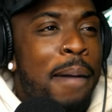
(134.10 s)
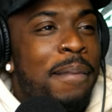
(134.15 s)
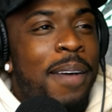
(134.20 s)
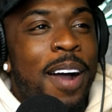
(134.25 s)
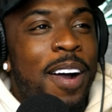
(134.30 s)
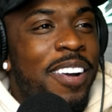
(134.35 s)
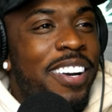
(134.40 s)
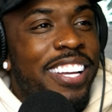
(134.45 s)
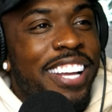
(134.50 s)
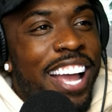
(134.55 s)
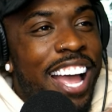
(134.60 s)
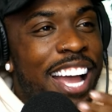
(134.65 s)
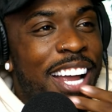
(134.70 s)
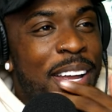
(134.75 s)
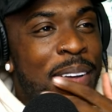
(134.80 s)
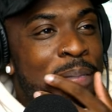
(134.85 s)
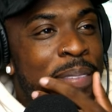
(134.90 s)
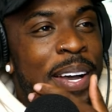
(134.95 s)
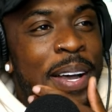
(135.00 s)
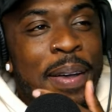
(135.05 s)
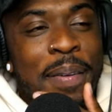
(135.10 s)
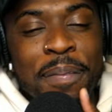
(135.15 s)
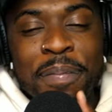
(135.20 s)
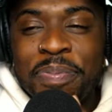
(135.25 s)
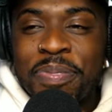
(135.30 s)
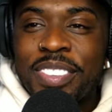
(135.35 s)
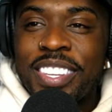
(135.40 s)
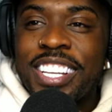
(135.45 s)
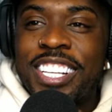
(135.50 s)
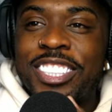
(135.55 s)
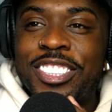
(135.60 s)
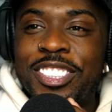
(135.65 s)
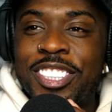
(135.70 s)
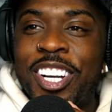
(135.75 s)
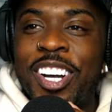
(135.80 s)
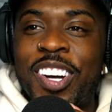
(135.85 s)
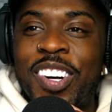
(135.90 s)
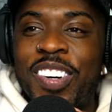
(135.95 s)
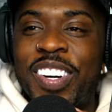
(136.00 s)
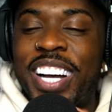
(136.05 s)
I'm already gagging, but
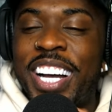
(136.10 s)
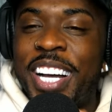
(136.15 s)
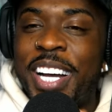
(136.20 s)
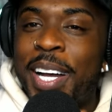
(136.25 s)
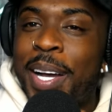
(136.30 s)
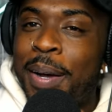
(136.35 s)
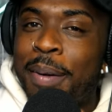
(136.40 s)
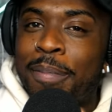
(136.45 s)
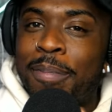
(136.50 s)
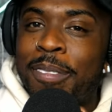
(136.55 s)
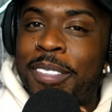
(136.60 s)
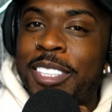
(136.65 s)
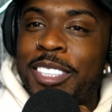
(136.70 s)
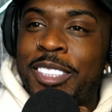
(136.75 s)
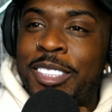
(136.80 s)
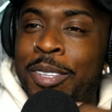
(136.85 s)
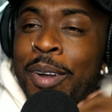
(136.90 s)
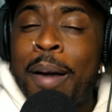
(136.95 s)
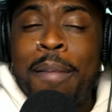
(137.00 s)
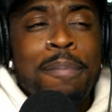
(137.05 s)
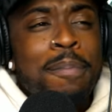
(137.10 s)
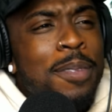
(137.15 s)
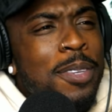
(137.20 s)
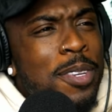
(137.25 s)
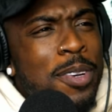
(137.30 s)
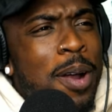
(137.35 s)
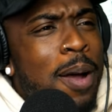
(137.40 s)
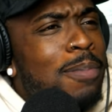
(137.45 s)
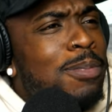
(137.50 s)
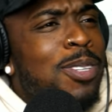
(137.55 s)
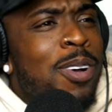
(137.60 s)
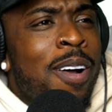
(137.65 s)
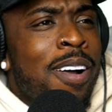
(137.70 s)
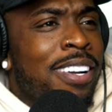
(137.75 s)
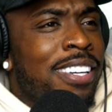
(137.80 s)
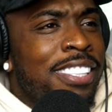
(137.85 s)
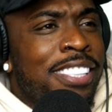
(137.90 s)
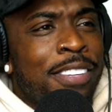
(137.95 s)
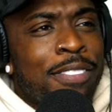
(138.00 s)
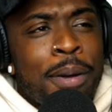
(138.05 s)
so, um, so I'm, you know, I'm
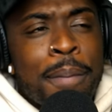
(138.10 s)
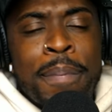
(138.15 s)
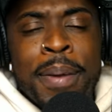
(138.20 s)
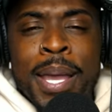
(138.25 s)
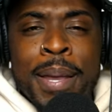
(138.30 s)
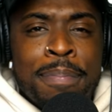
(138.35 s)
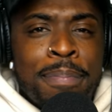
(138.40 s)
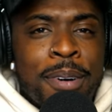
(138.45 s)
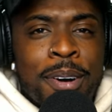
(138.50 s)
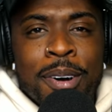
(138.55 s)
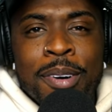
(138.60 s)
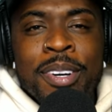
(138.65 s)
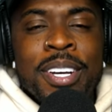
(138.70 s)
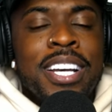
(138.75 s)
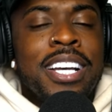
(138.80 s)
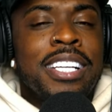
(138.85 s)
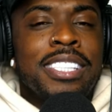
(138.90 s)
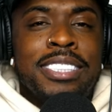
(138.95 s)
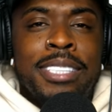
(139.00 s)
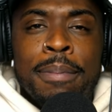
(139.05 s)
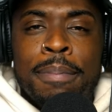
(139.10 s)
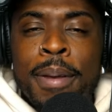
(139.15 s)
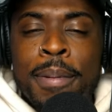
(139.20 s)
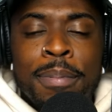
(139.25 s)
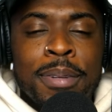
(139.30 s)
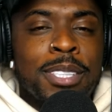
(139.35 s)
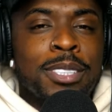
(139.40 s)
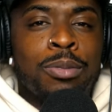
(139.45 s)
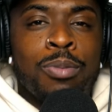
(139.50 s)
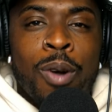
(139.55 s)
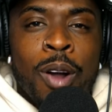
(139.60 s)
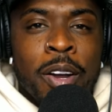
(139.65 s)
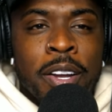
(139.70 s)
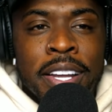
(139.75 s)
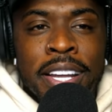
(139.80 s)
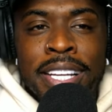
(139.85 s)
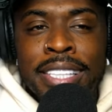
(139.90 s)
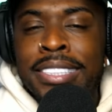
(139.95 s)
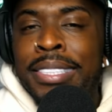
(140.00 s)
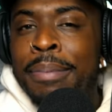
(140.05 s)
talking to different people. Some people it's
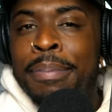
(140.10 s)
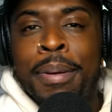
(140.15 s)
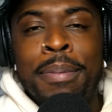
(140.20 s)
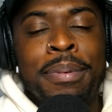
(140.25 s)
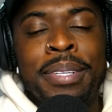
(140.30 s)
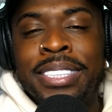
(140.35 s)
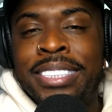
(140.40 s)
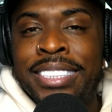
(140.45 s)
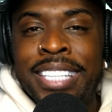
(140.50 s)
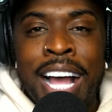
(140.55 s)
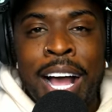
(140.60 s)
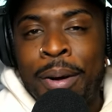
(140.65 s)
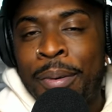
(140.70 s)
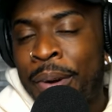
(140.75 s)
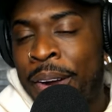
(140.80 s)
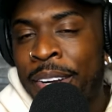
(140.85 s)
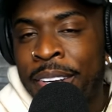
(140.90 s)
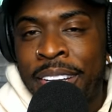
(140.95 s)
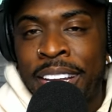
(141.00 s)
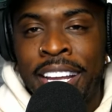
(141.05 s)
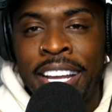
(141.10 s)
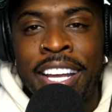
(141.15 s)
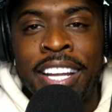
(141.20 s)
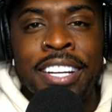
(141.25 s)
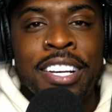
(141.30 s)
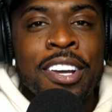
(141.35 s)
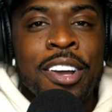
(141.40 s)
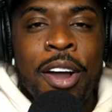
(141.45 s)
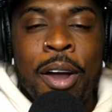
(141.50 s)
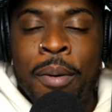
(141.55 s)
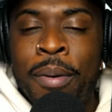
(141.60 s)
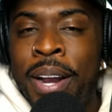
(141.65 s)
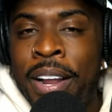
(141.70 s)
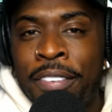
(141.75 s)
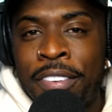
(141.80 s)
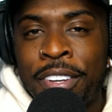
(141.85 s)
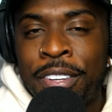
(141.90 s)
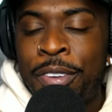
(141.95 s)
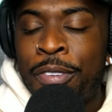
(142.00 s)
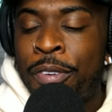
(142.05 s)
working, some people it's not working or
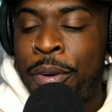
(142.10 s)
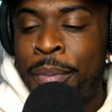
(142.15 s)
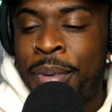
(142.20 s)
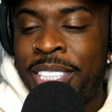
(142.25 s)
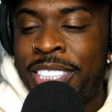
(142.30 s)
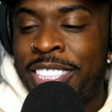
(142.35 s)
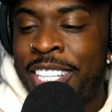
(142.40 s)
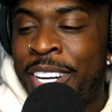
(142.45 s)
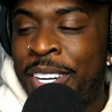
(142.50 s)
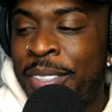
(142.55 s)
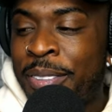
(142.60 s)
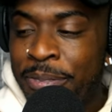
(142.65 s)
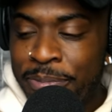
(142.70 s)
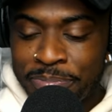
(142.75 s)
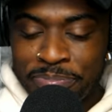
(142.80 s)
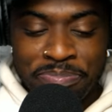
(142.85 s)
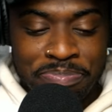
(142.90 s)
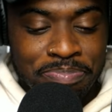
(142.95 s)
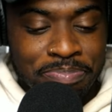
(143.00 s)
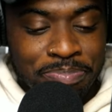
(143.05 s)
whatever. You feel me? So